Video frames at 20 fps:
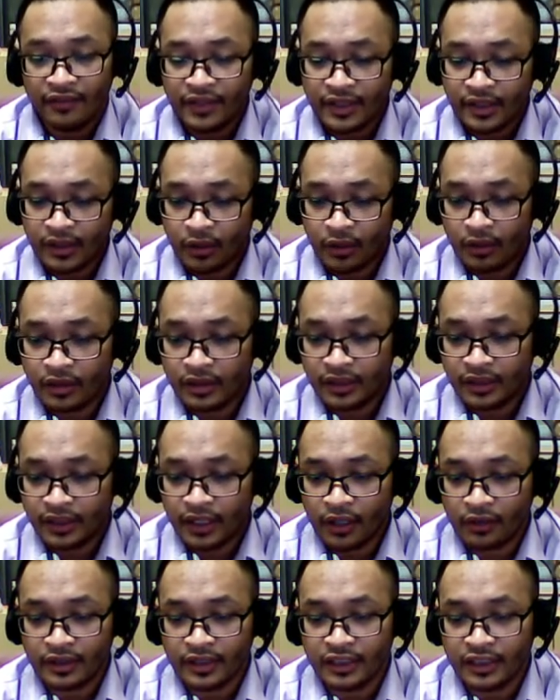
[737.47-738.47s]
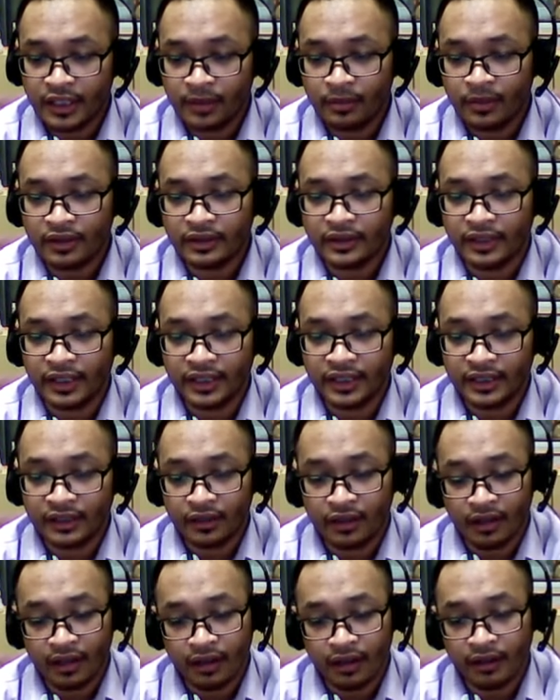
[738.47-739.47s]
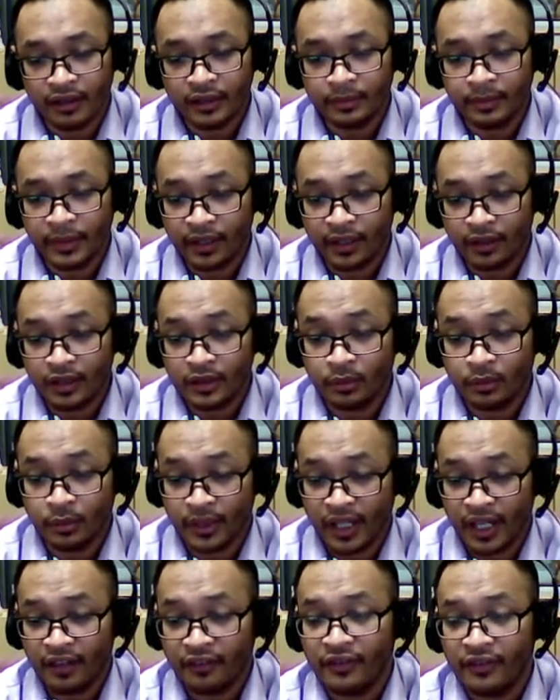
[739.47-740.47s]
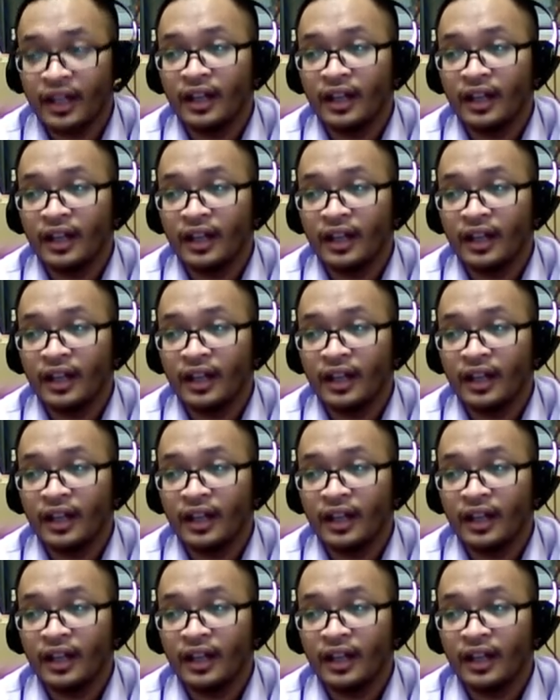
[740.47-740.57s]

the content of the CMOS is not lost because we have